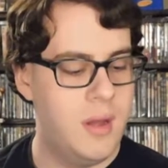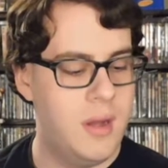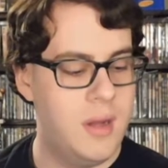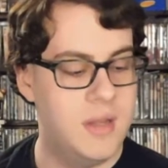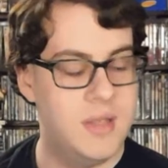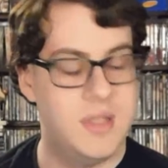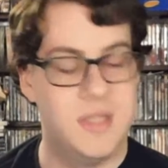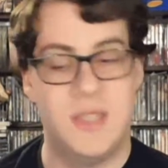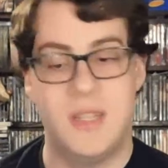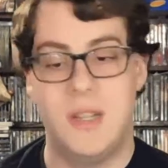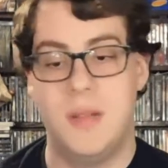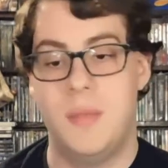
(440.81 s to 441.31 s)

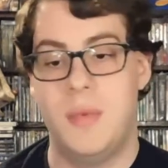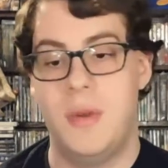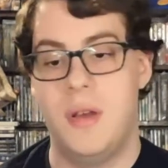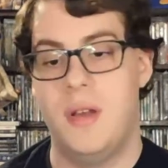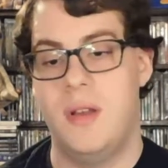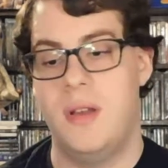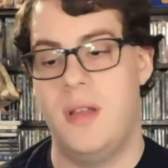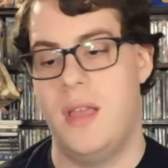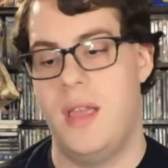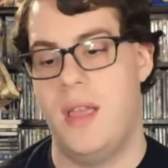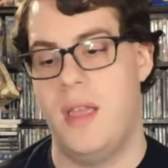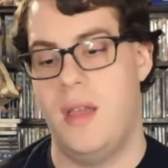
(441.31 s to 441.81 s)

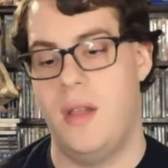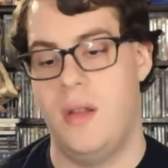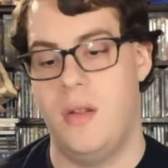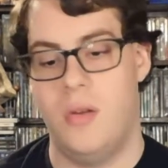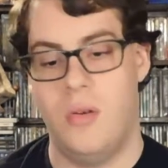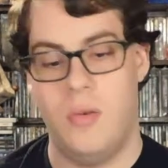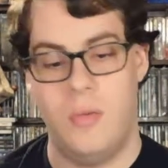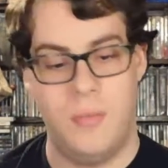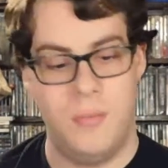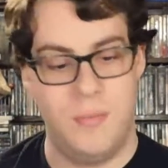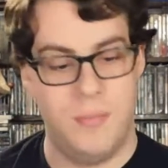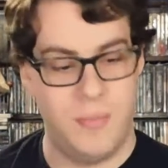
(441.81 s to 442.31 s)
cinema and
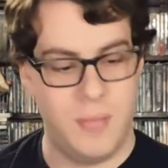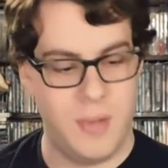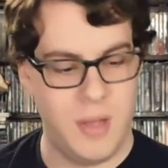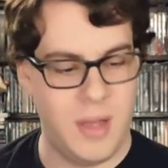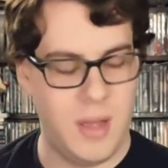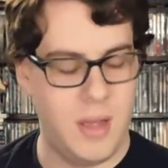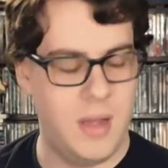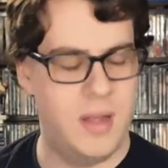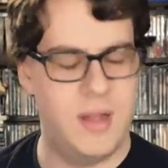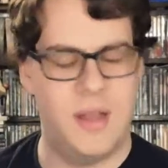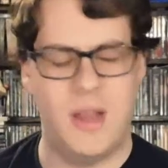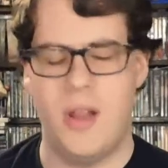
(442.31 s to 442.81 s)
home
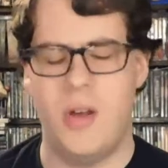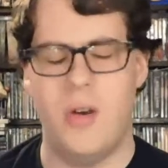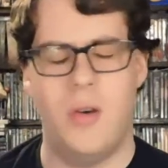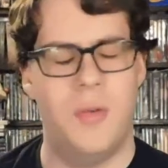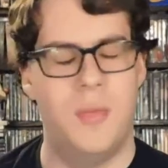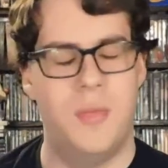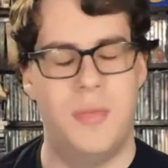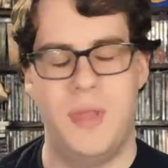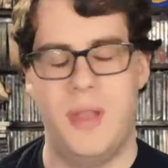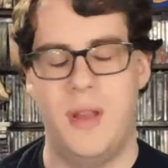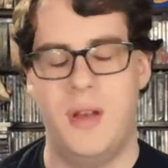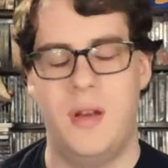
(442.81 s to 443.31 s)

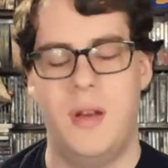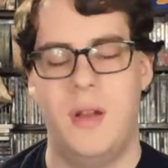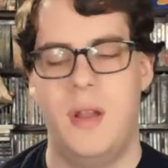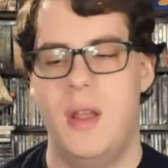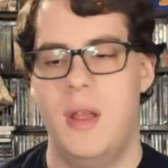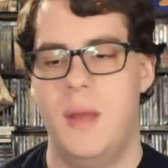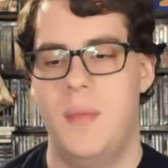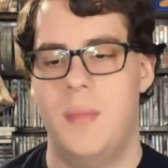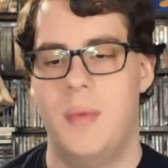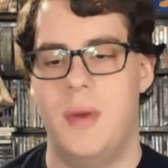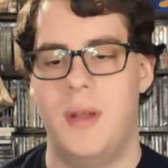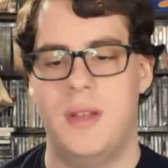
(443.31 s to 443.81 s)
theater,
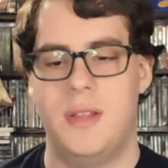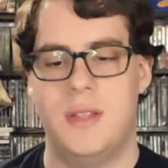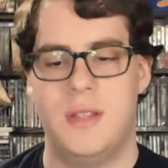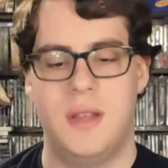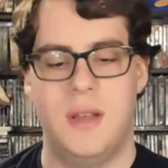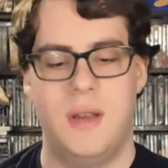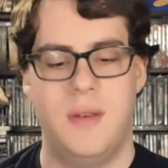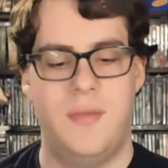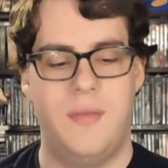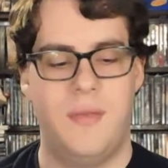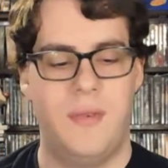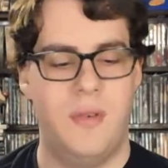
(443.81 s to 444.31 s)
but
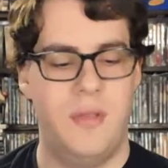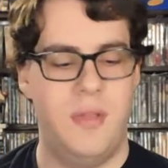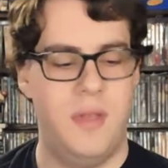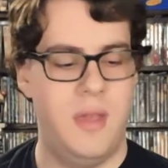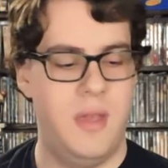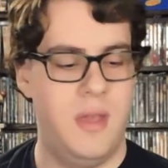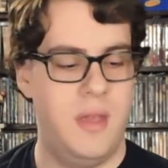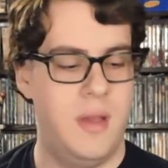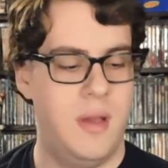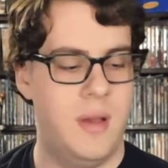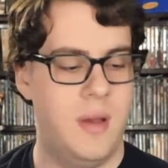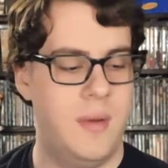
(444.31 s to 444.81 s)
for
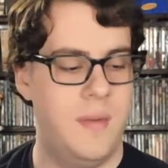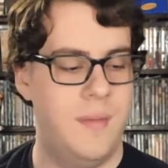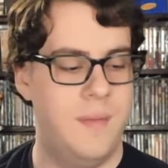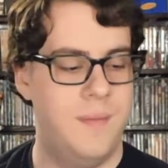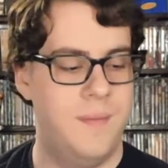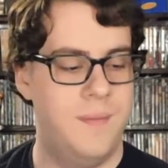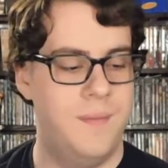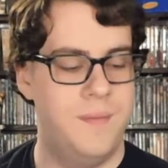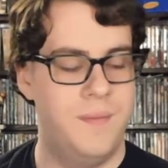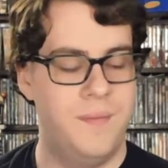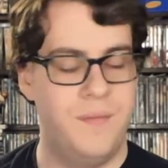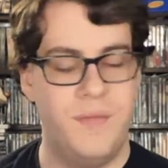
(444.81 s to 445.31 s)
the
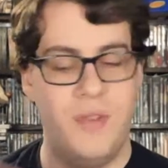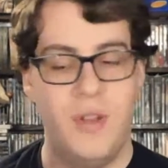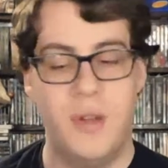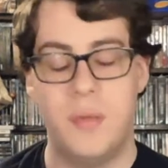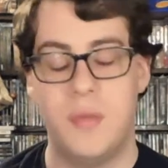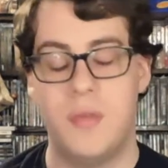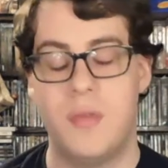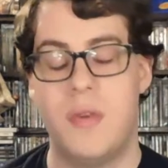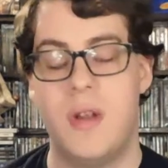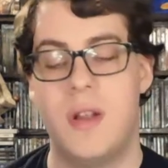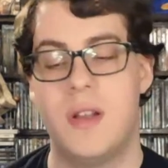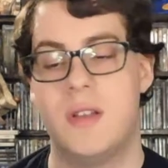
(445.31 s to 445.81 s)
film
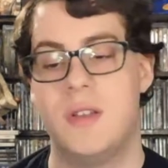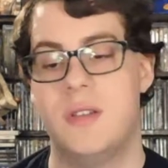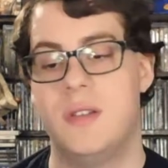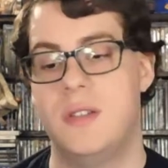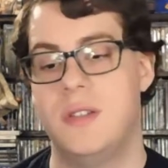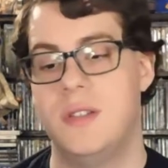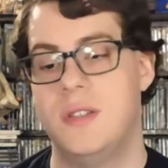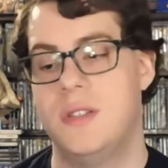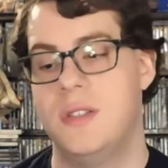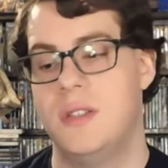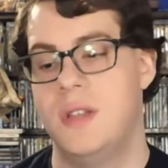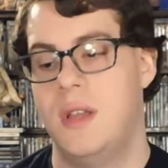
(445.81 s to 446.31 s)

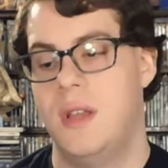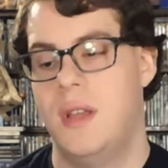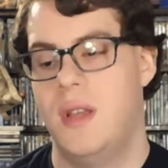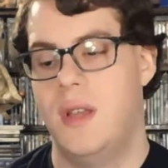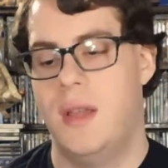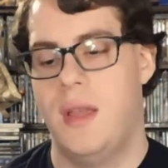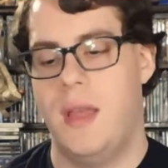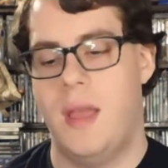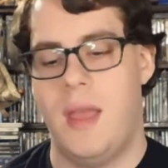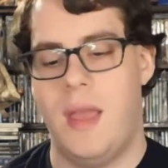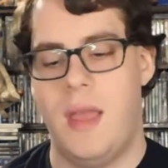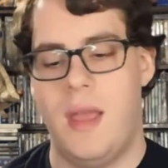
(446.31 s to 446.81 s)
directors
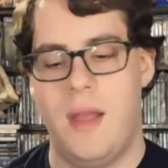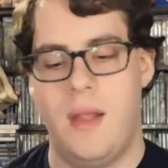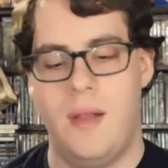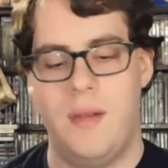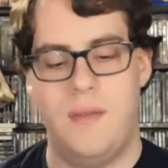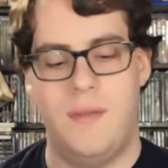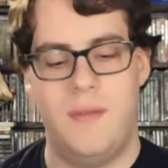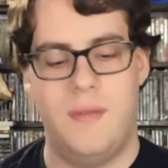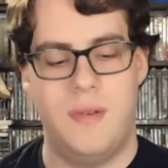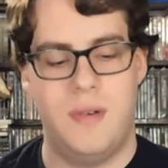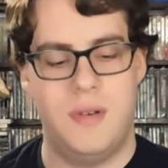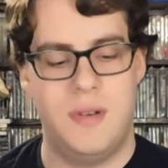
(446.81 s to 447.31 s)
and
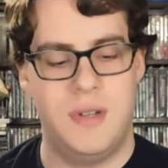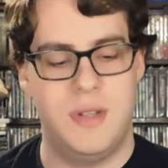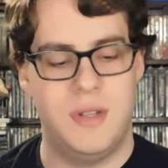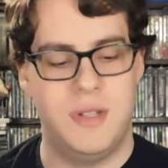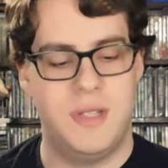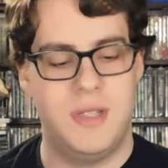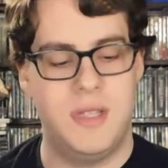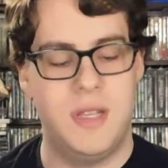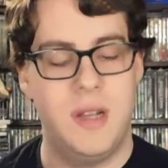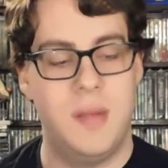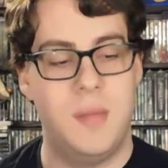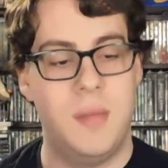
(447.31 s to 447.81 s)
for just
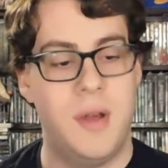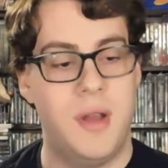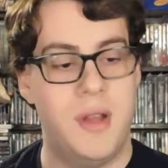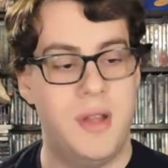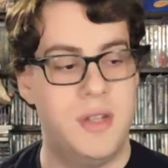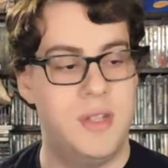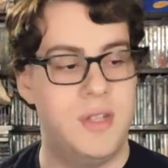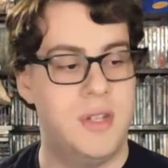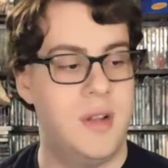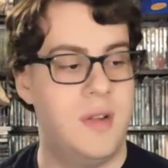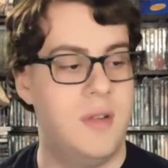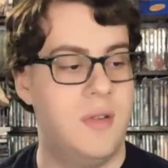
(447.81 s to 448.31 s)
cinema in
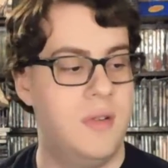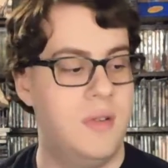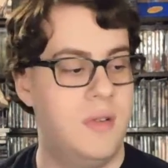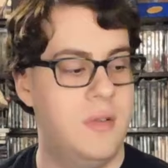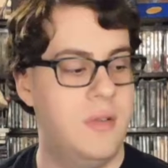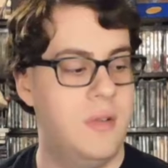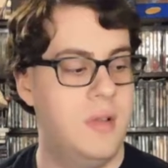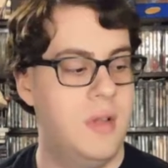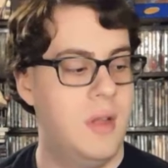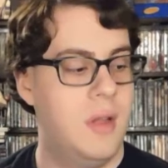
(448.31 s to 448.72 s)
general,